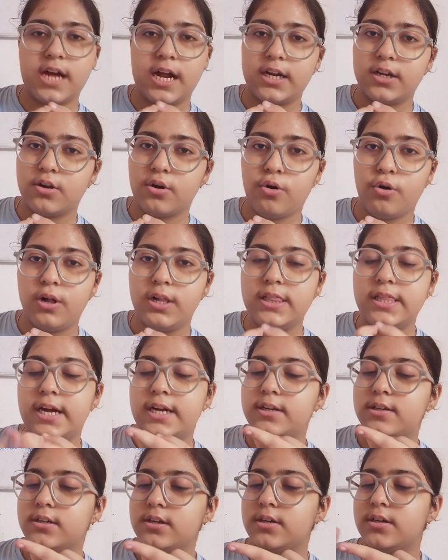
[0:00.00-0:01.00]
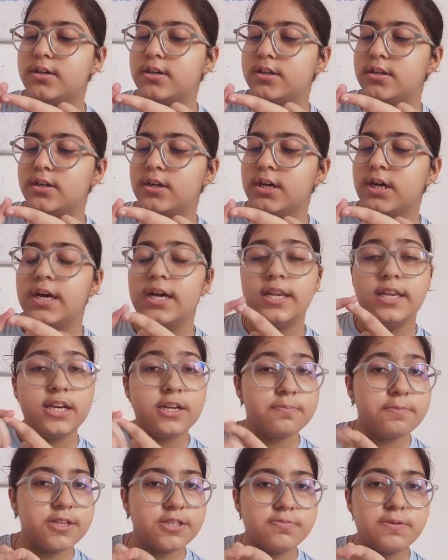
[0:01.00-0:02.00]
that all that
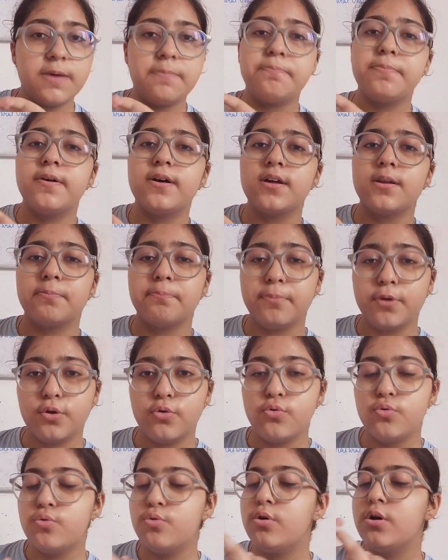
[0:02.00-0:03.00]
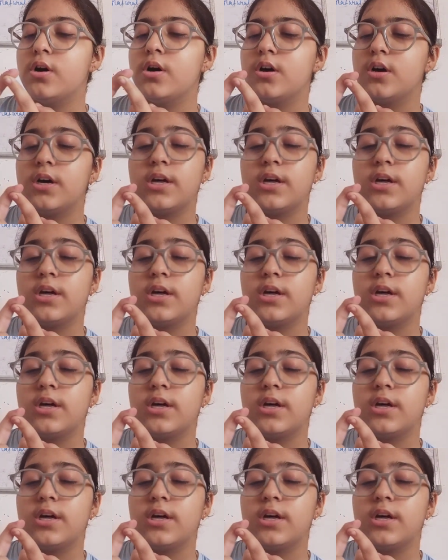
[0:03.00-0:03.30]
litmus paper blue,